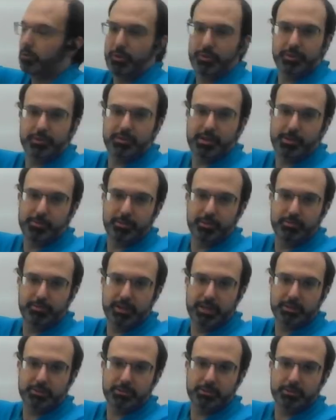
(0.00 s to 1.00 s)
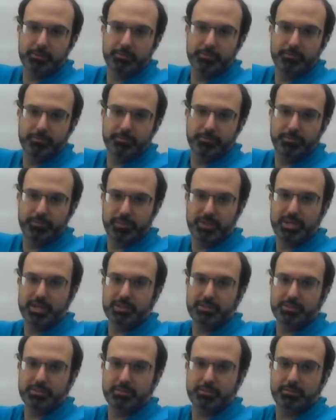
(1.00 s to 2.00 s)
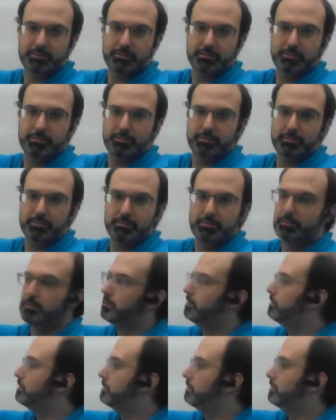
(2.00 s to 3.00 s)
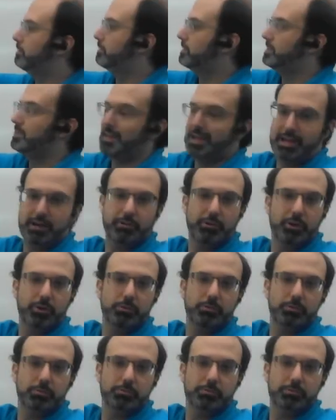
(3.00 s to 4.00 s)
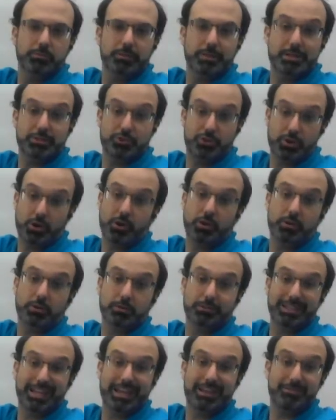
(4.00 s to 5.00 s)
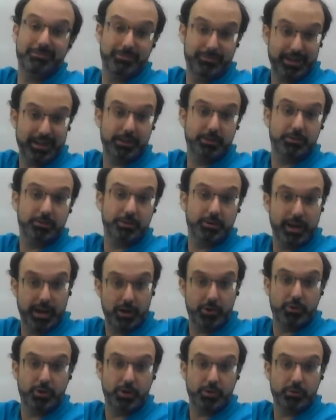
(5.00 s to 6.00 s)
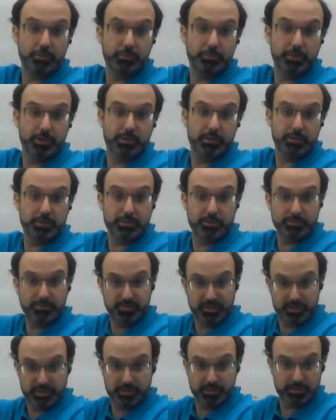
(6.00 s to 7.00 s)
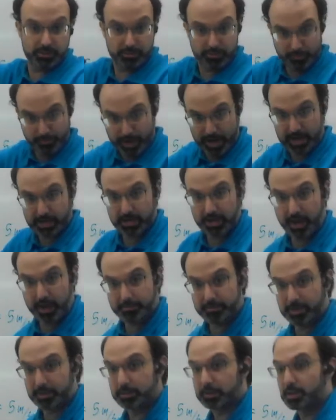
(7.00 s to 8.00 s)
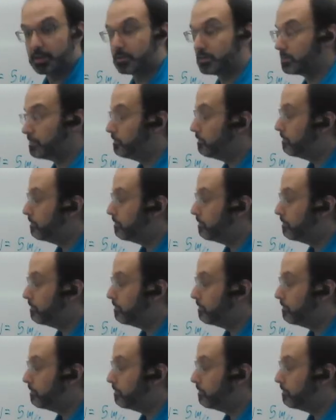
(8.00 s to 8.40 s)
on the top of the vector. This arrow is called a vector arrow because physicists are bad at naming things.